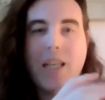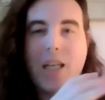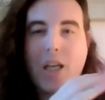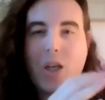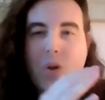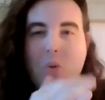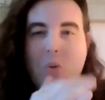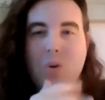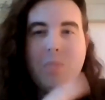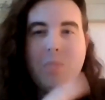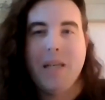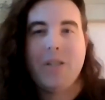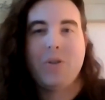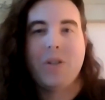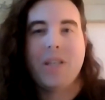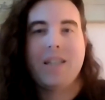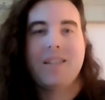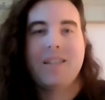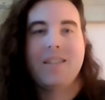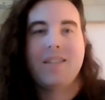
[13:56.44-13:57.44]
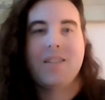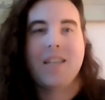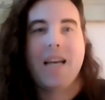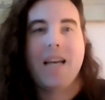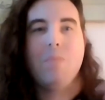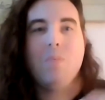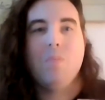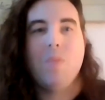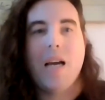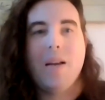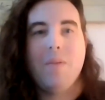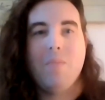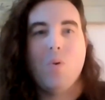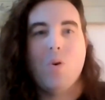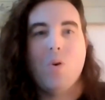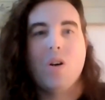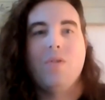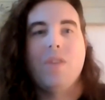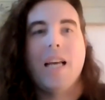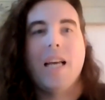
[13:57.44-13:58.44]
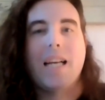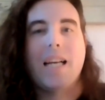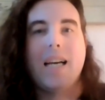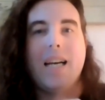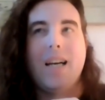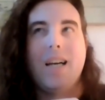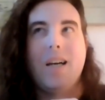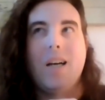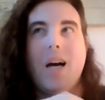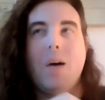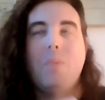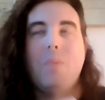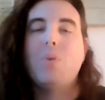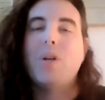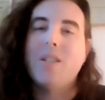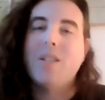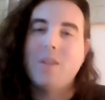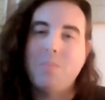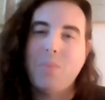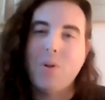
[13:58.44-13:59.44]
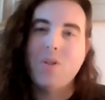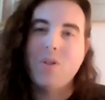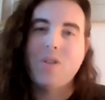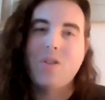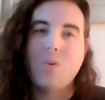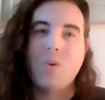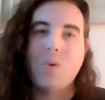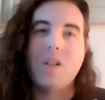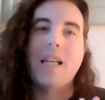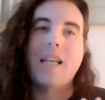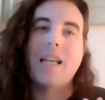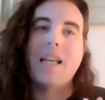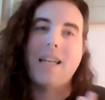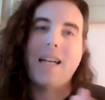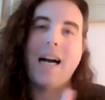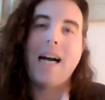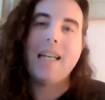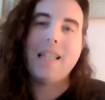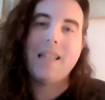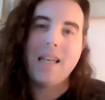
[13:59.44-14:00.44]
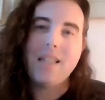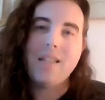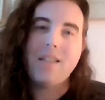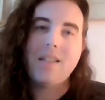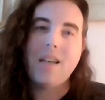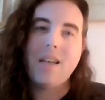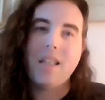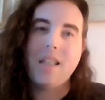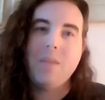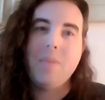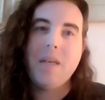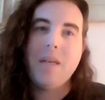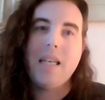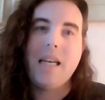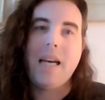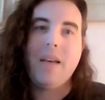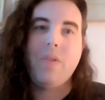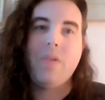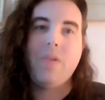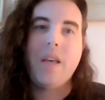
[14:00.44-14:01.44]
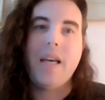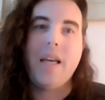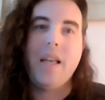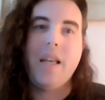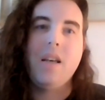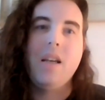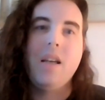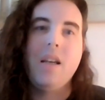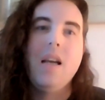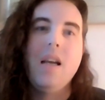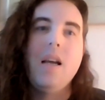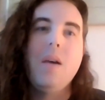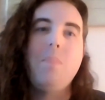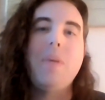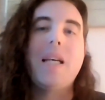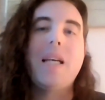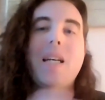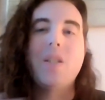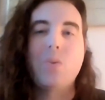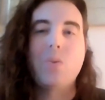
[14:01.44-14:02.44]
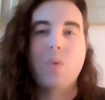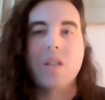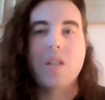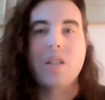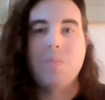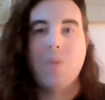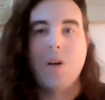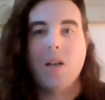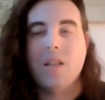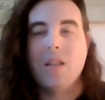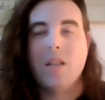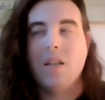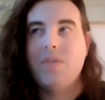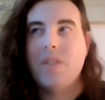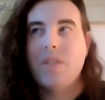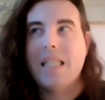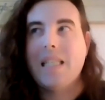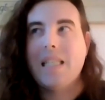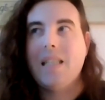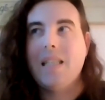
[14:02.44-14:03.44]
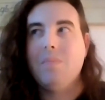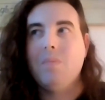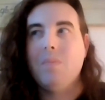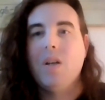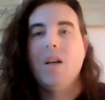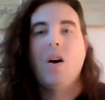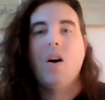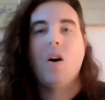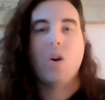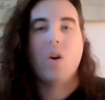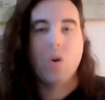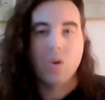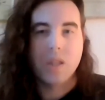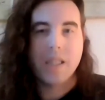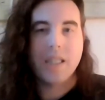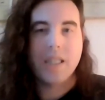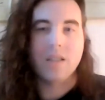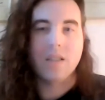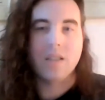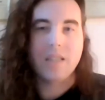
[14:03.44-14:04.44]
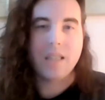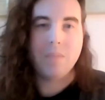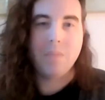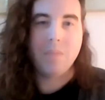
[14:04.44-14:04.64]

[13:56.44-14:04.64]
cool matrix and like a principles or like a guidelines document. And then because we're a small enough team, our whole legal team